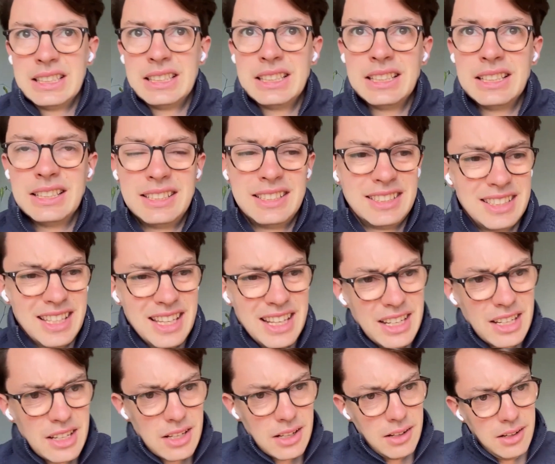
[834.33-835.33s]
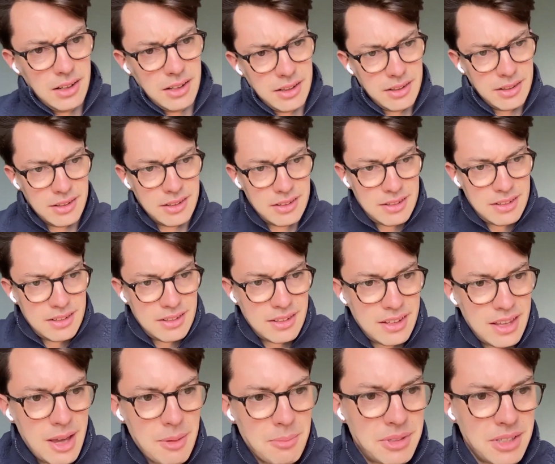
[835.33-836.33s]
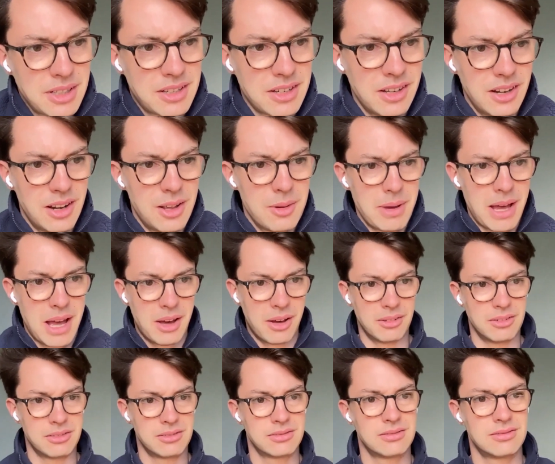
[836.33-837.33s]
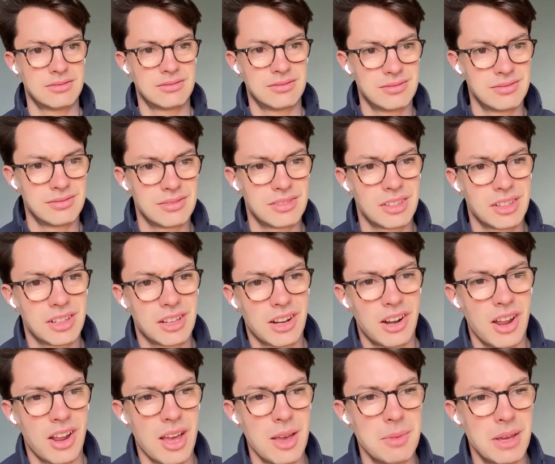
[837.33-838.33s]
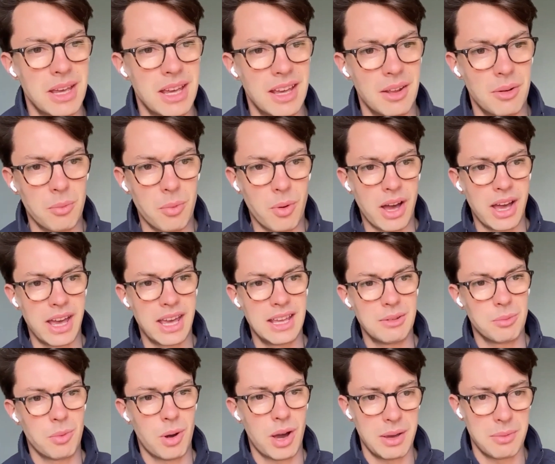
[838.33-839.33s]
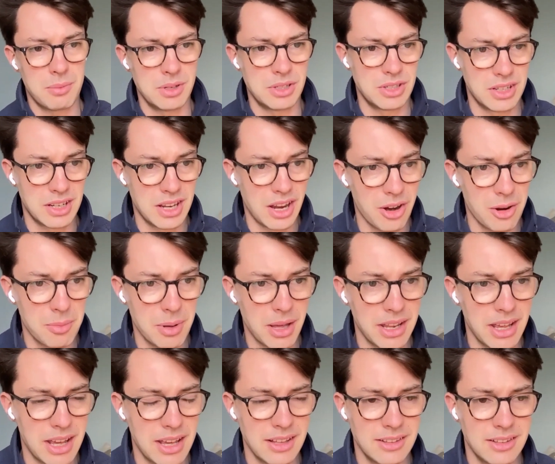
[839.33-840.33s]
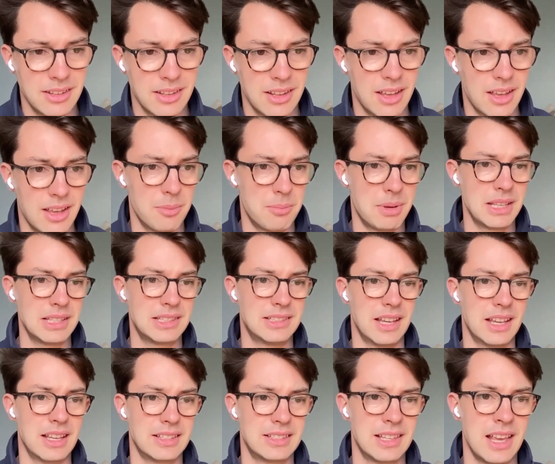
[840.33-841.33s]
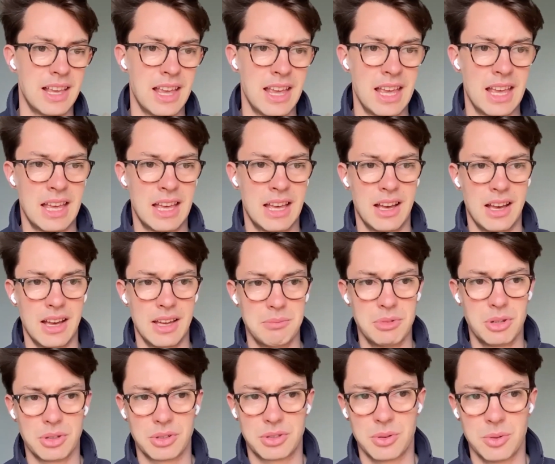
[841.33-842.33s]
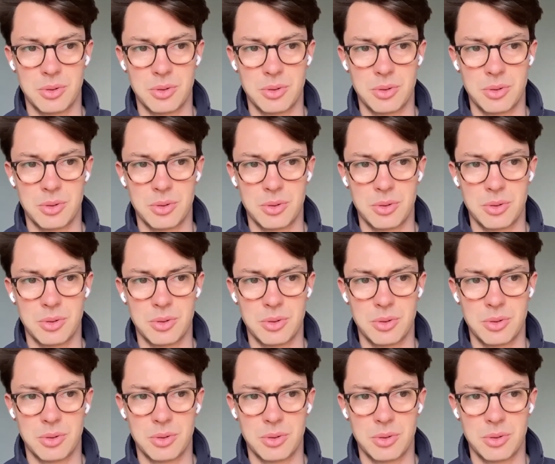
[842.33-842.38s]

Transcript: cynical and skeptical about climate and why we should care about that as a business, I'm not sure